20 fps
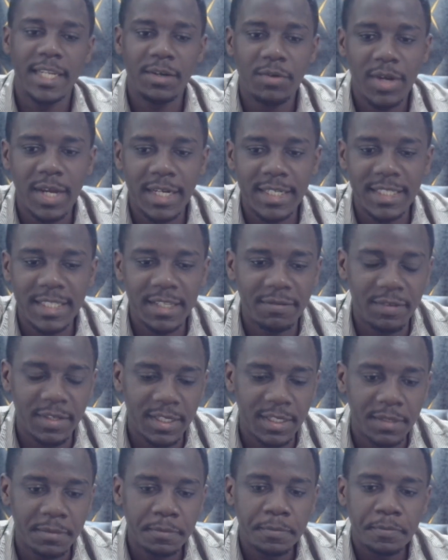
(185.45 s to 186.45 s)
Rokan
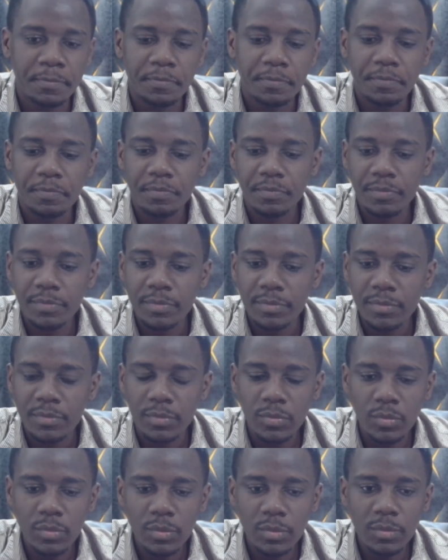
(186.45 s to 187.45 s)
David
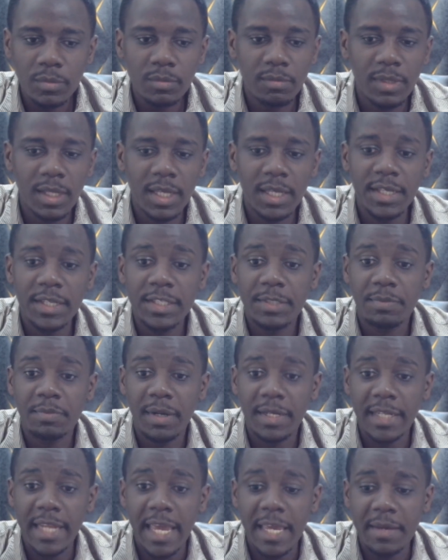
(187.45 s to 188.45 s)
is
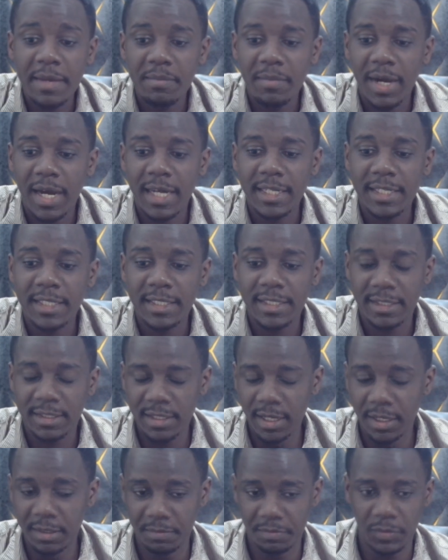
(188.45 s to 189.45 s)
my name, and
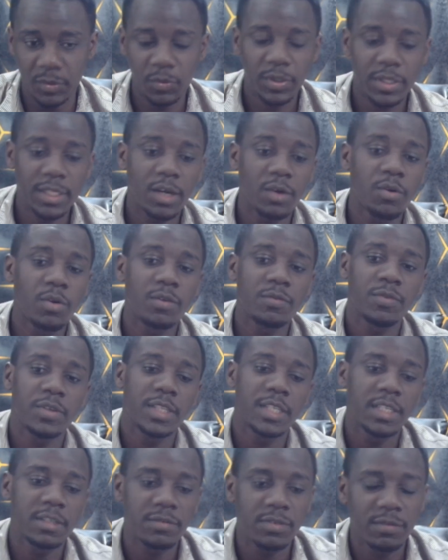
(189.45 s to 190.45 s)
we thank God for
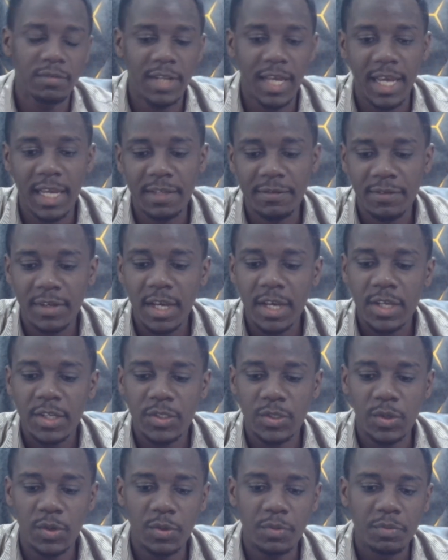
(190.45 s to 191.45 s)
the gift of life.
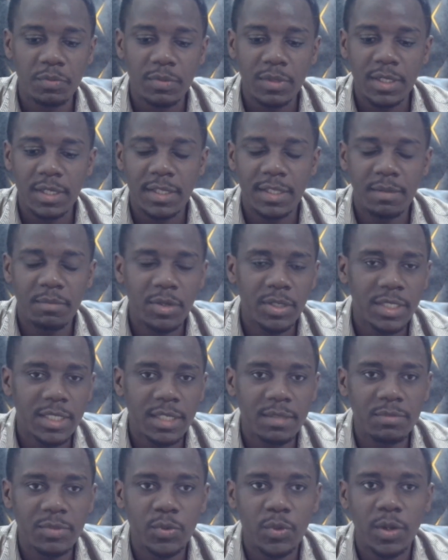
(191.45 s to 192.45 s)
So the
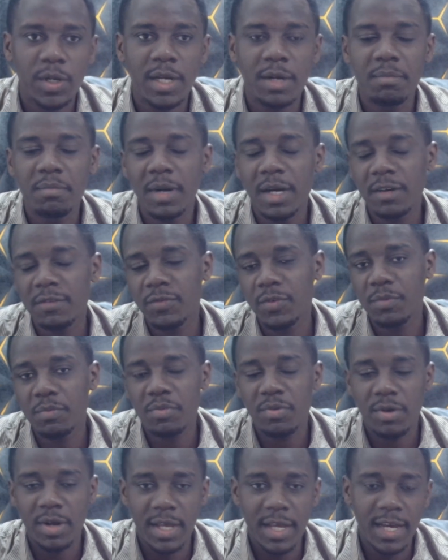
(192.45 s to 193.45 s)
Muslims, welcome back from
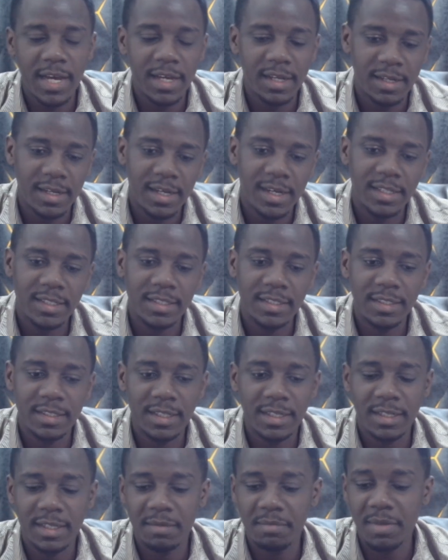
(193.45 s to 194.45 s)
prayer, and
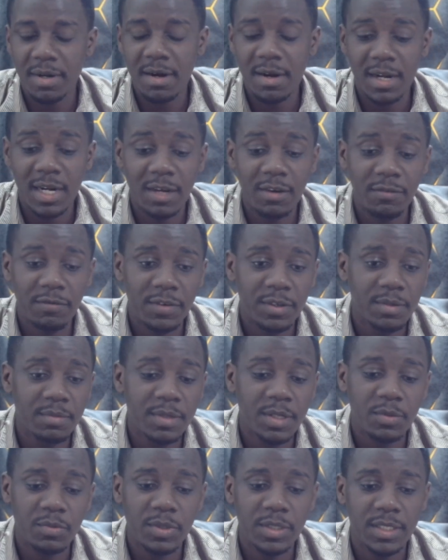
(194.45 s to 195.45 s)
barakallahu fikum.
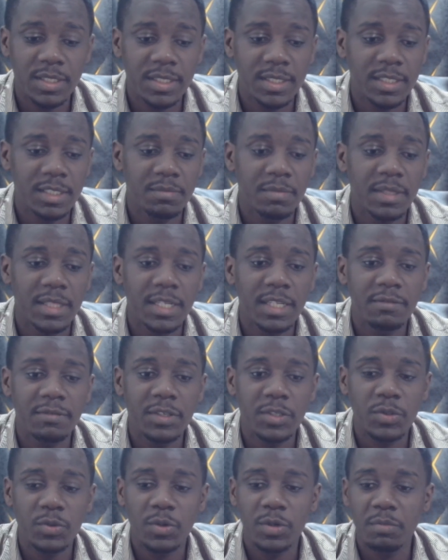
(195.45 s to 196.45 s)
The Christians, may the
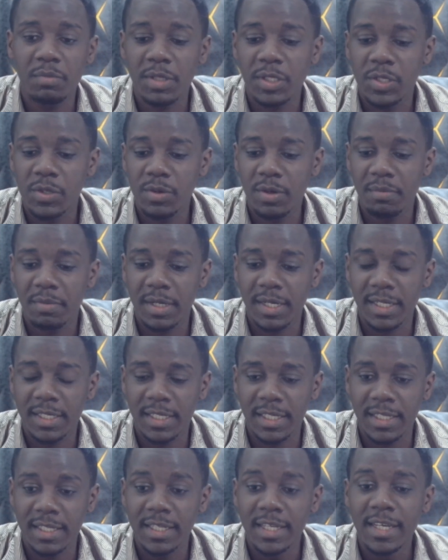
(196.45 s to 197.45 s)
living to God bless you
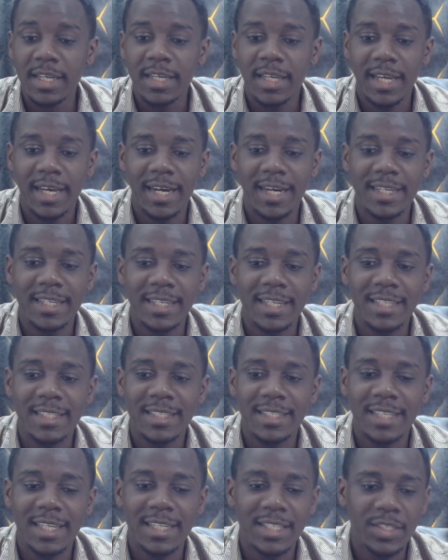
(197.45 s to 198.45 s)
abundantly. And let's
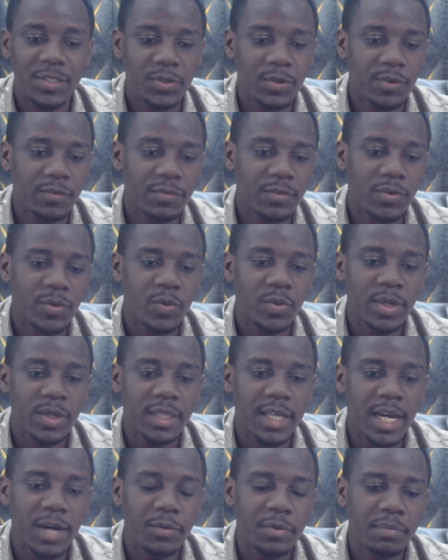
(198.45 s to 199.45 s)
start it off with
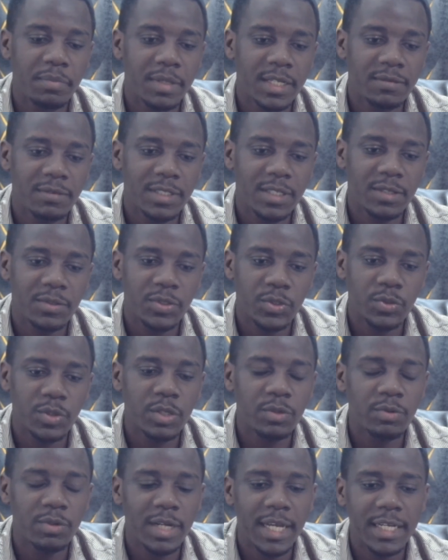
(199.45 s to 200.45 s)
how we believe Chelsea is
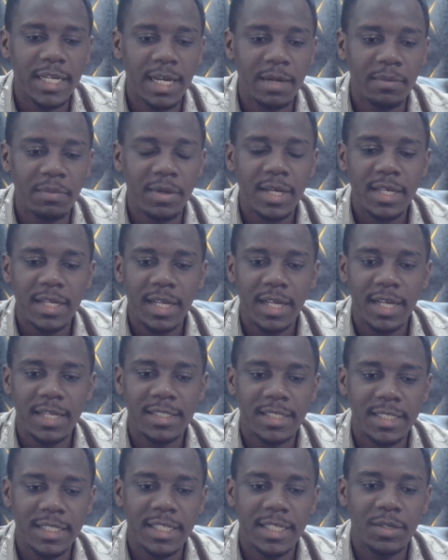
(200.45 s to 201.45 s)
going to line up as
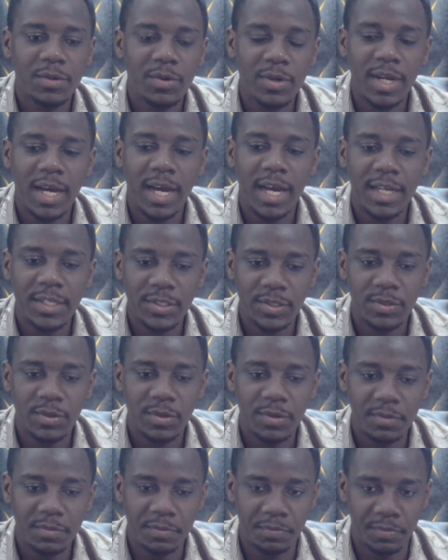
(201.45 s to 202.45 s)
they take on Arsenal.